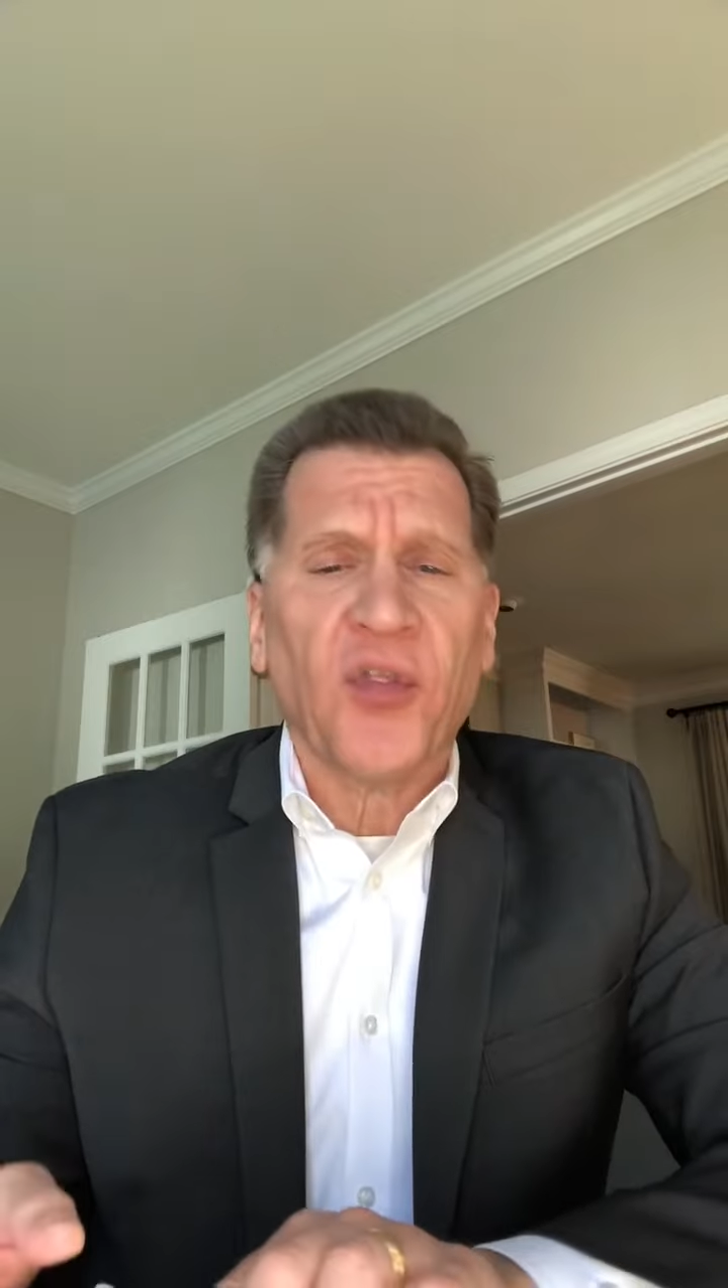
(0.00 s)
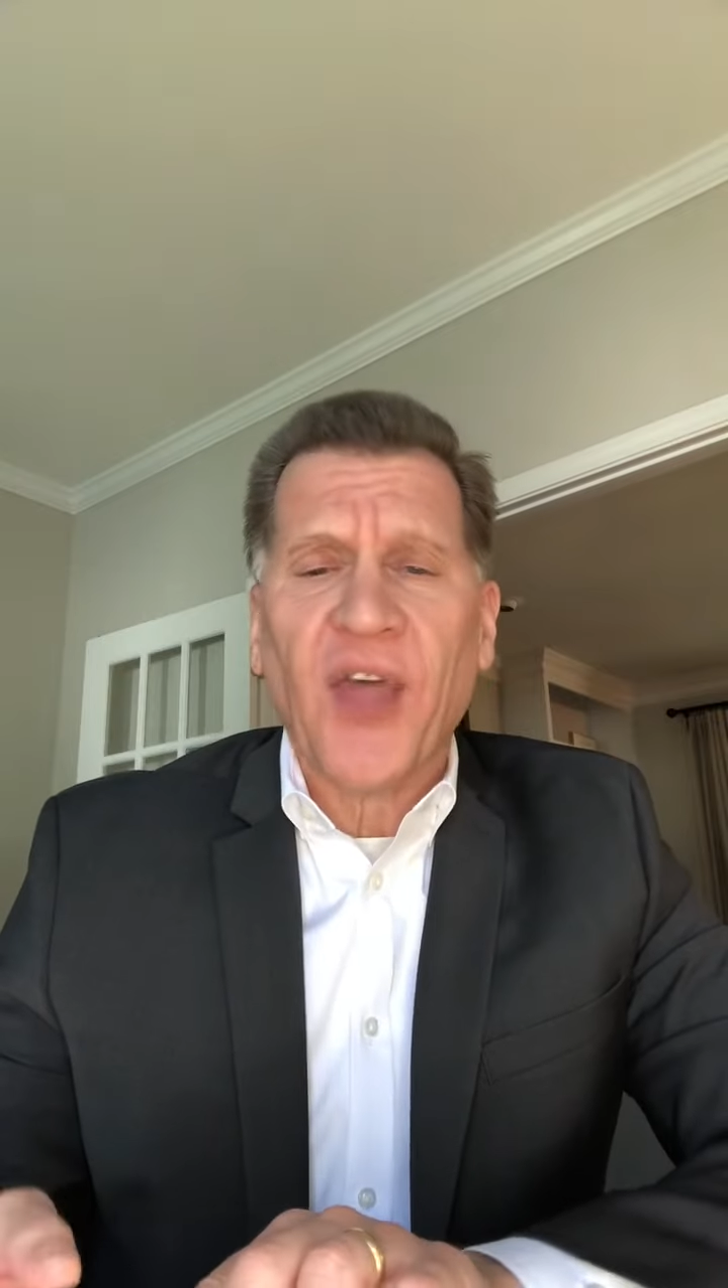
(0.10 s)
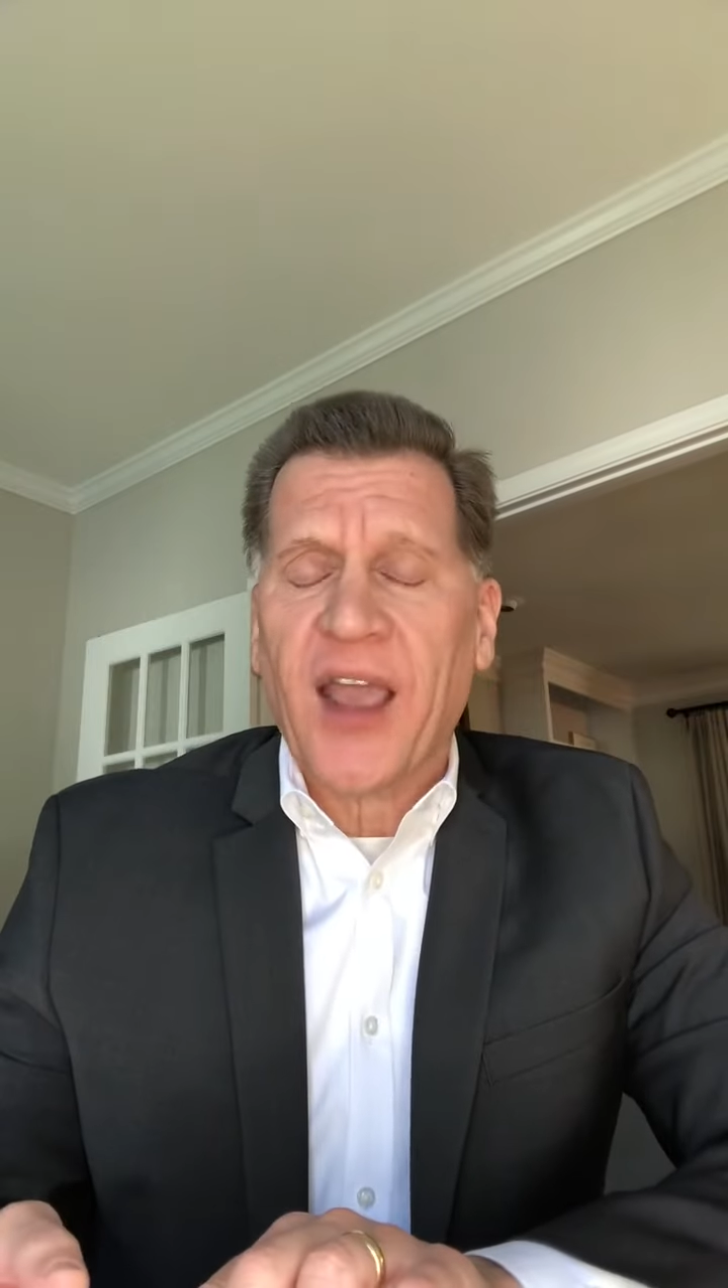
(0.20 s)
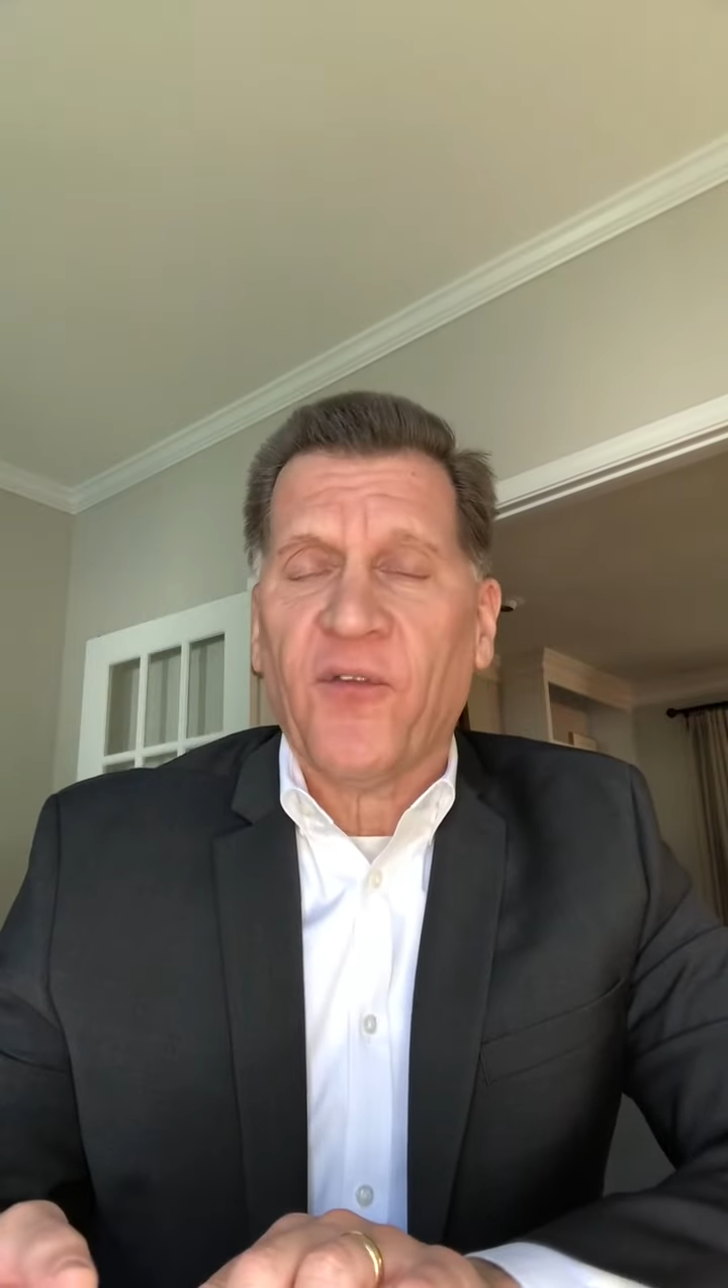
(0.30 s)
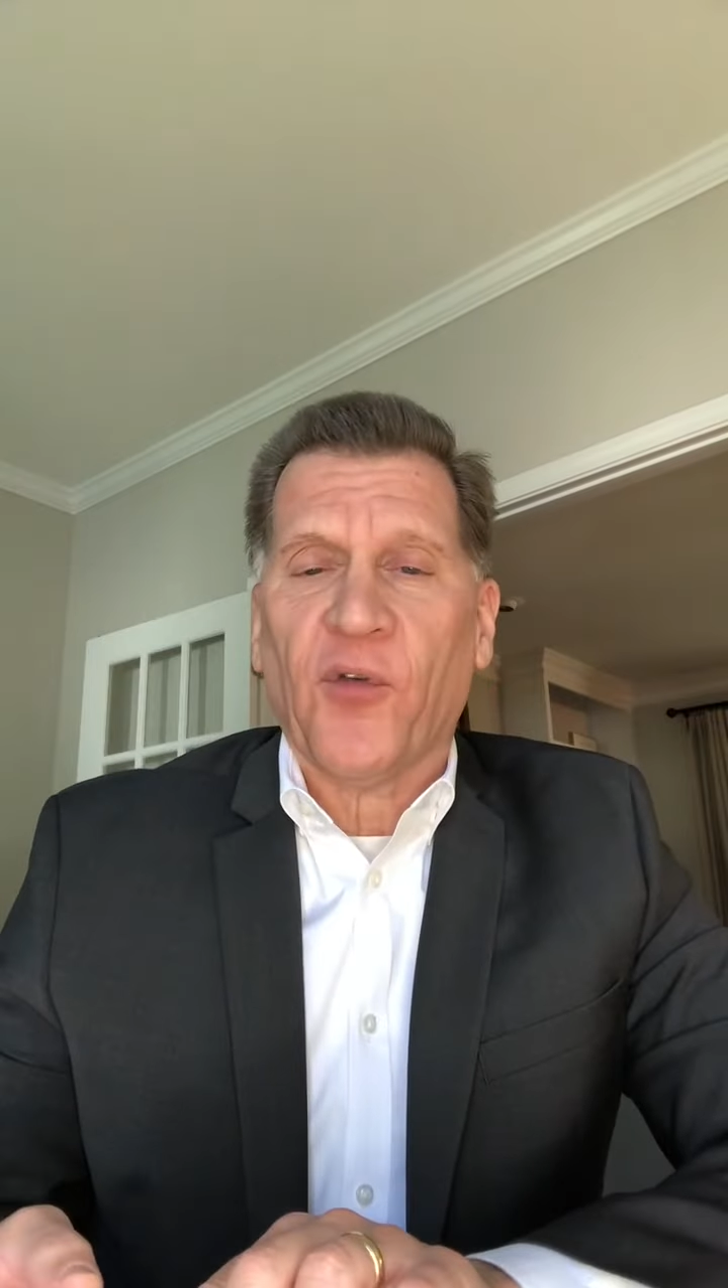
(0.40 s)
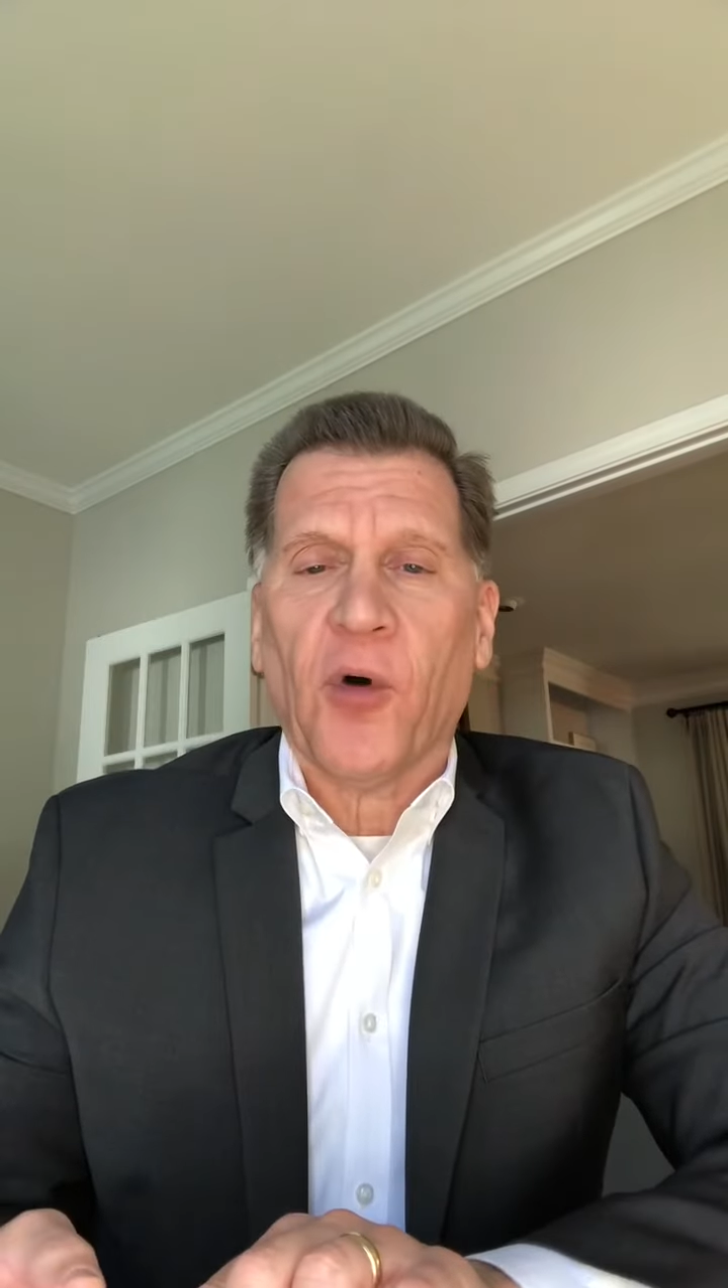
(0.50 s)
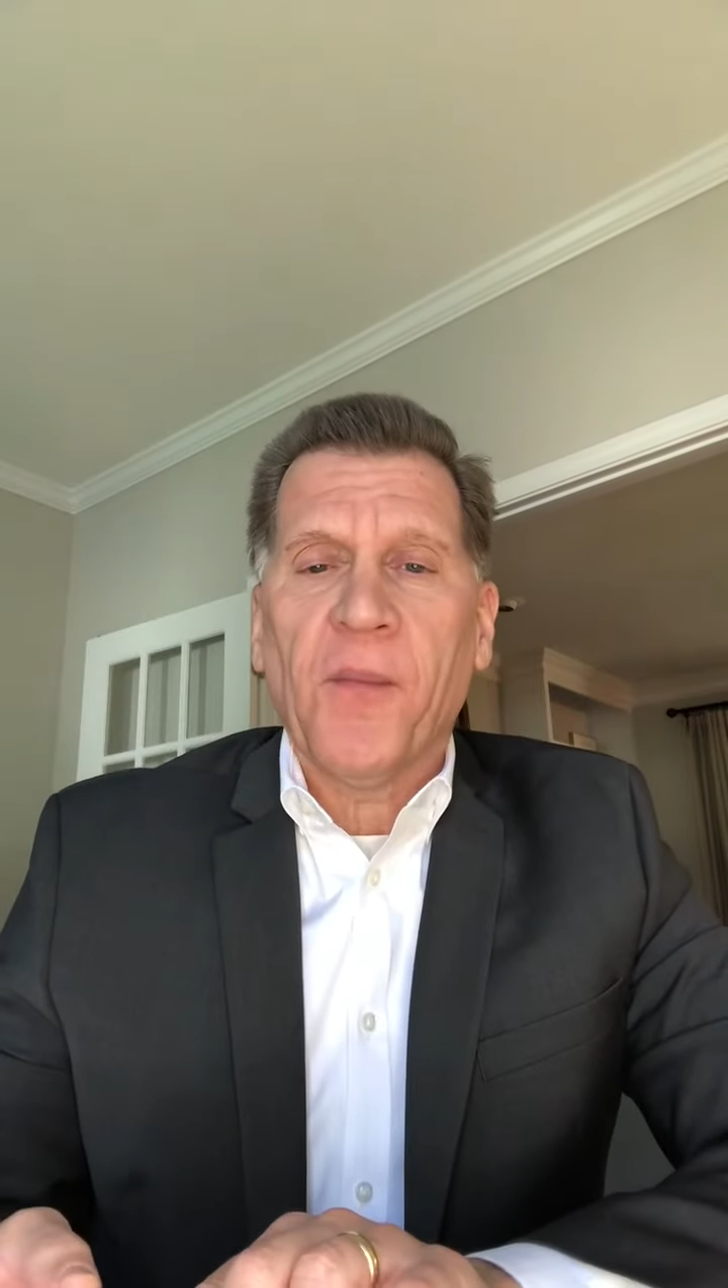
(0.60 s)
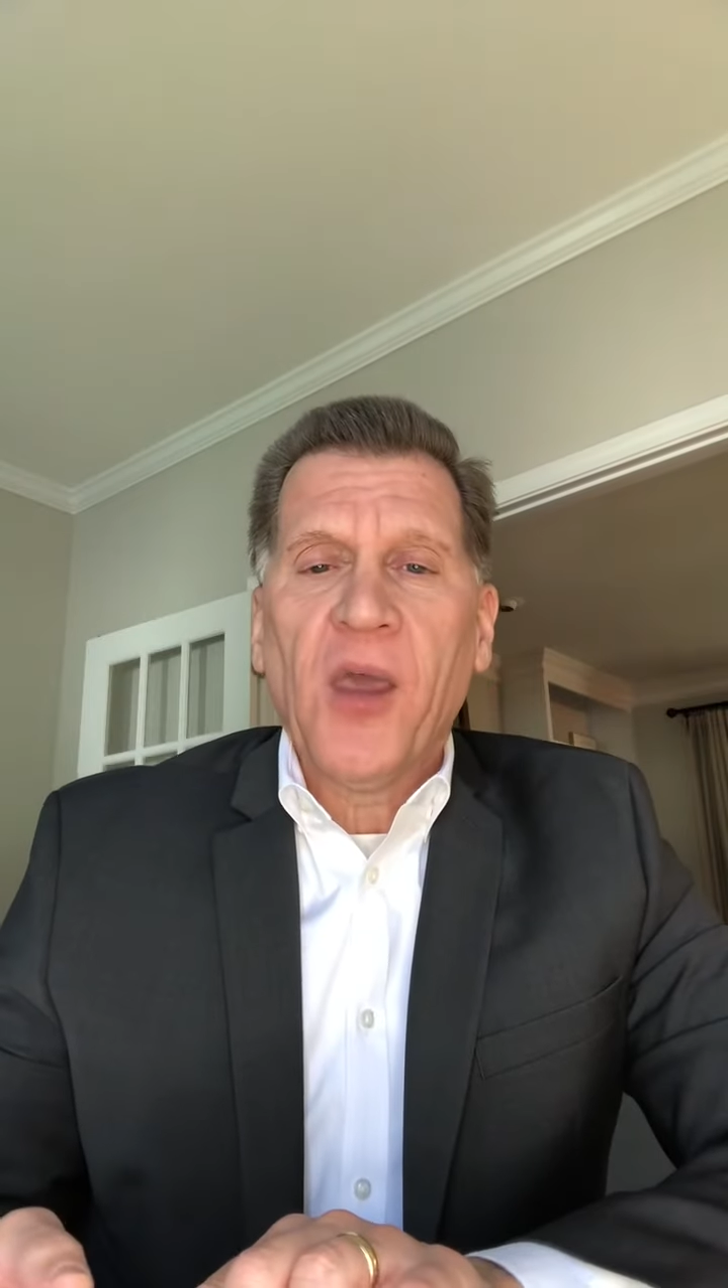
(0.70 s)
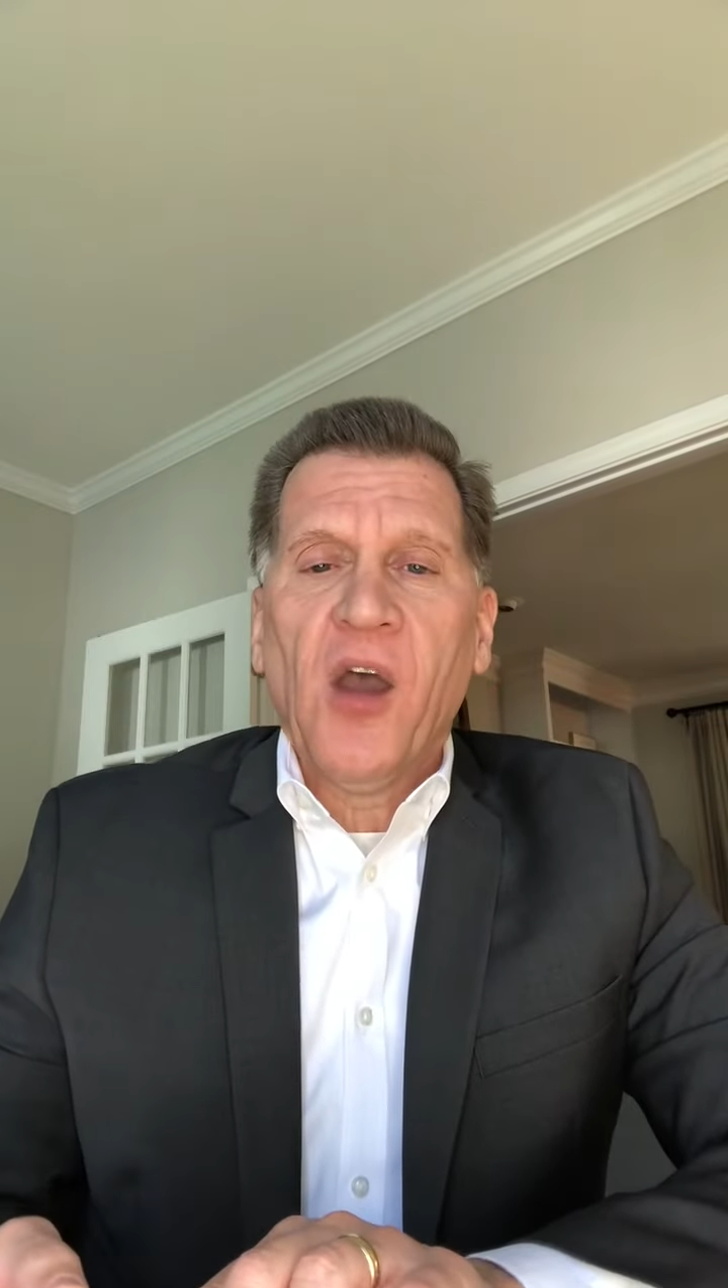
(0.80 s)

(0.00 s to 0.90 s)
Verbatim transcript: thankful